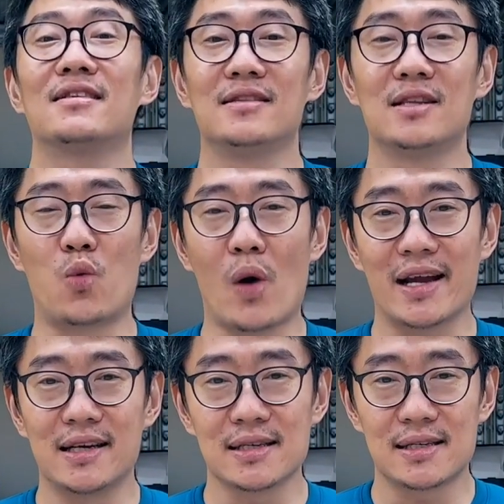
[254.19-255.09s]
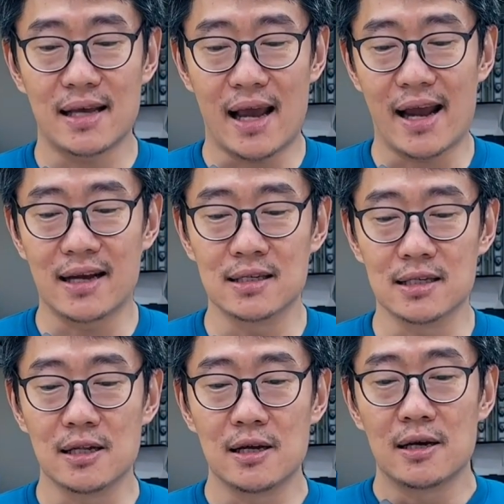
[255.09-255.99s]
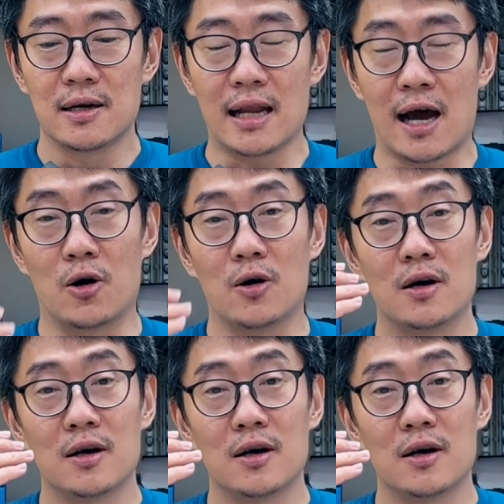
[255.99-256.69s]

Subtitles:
the widest angle. Now,